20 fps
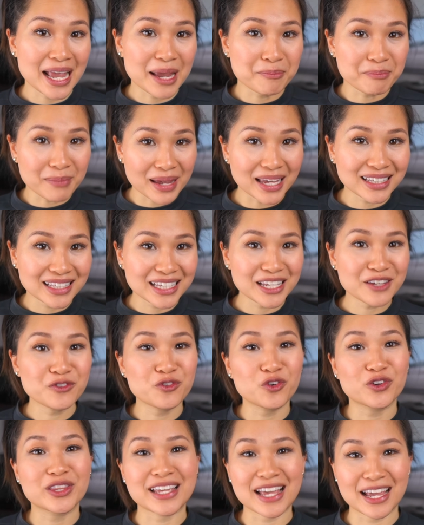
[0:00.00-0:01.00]
mainly
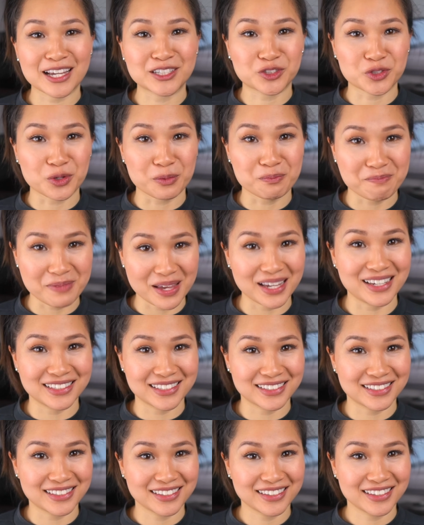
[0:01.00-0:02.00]
for the extra
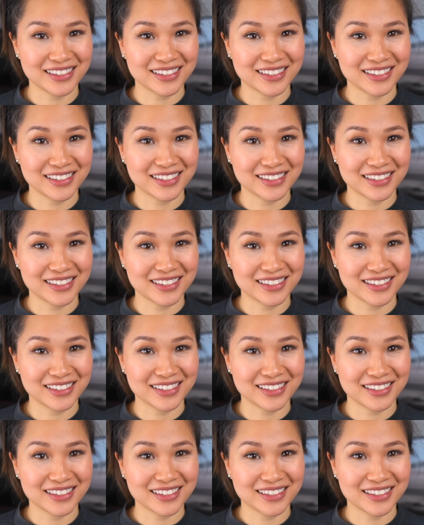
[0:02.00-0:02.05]
bass.